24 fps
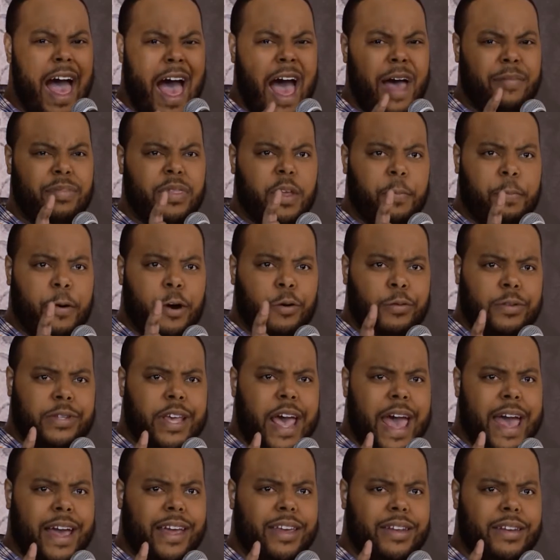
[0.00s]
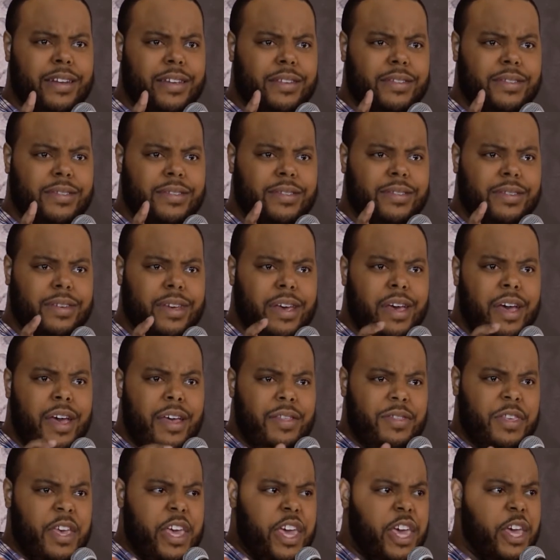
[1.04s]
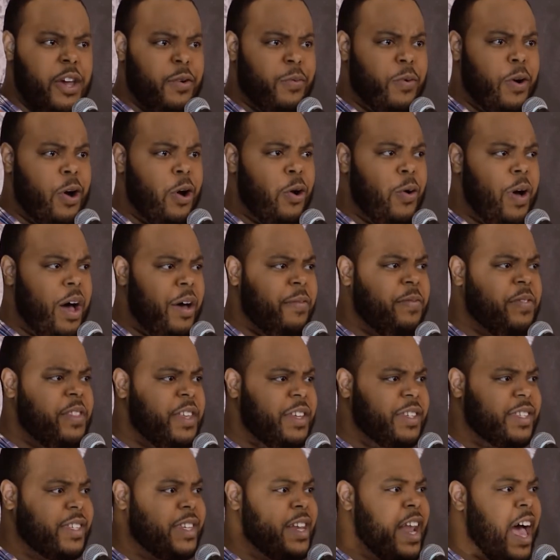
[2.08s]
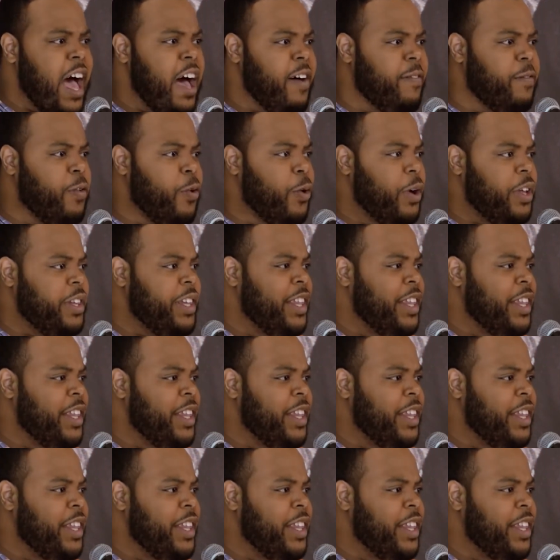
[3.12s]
I'm the protagonist, the hero of this novel.